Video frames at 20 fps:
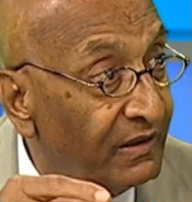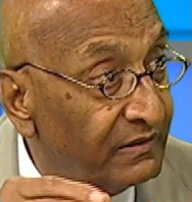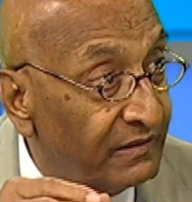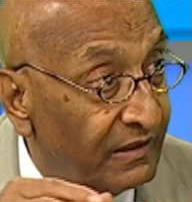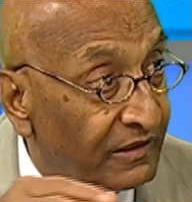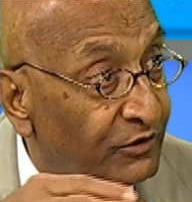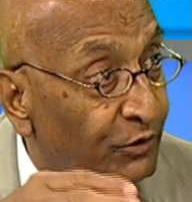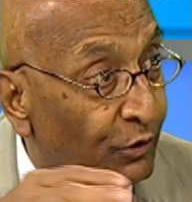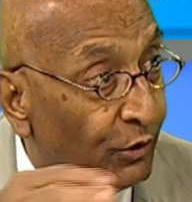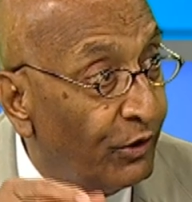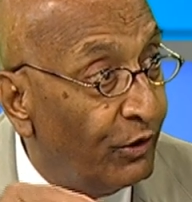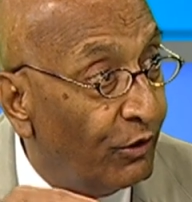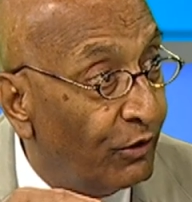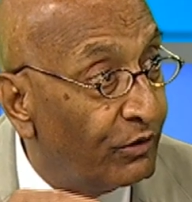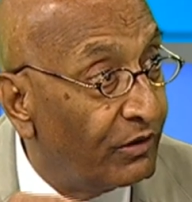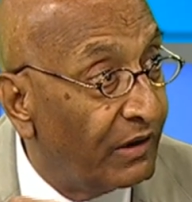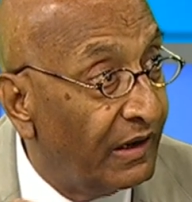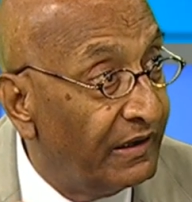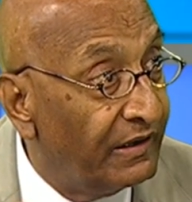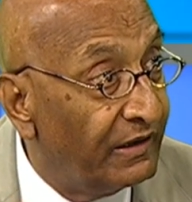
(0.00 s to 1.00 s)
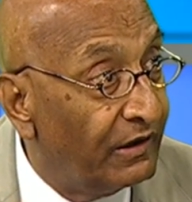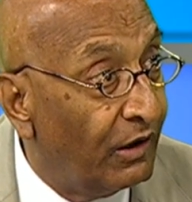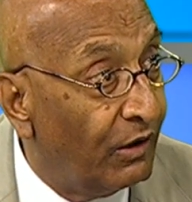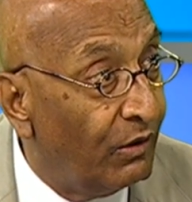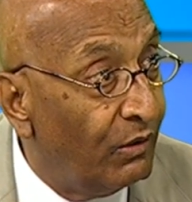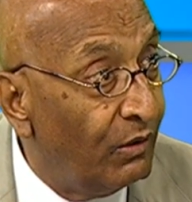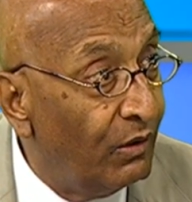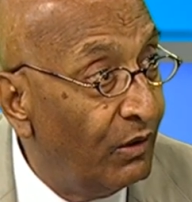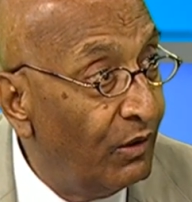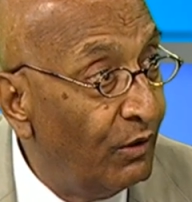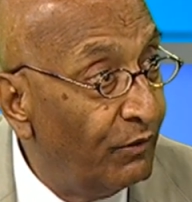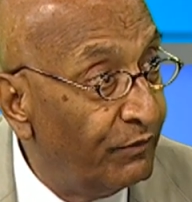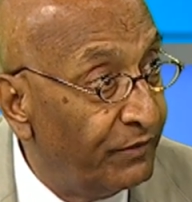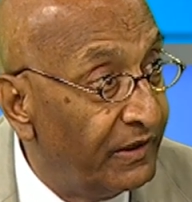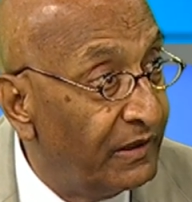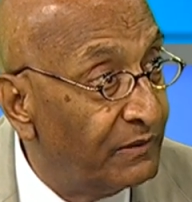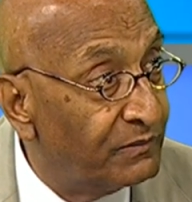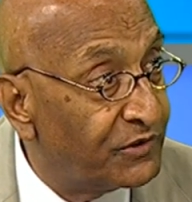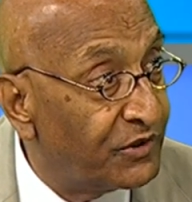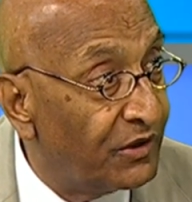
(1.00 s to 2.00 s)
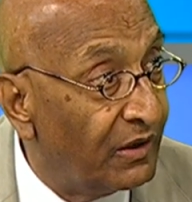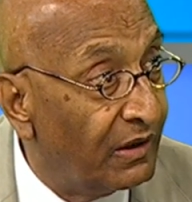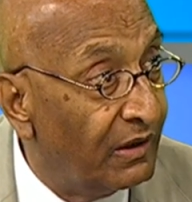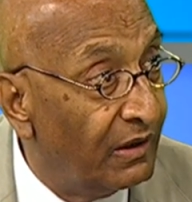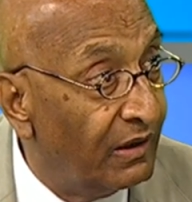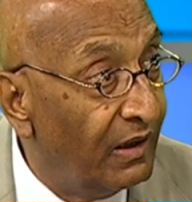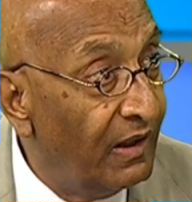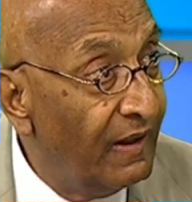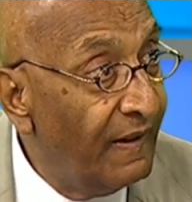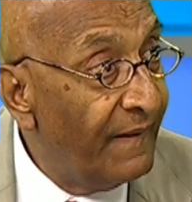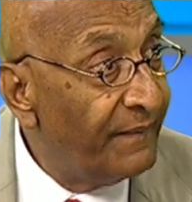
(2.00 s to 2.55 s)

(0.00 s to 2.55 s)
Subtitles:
that is going on right now, freedom struggle,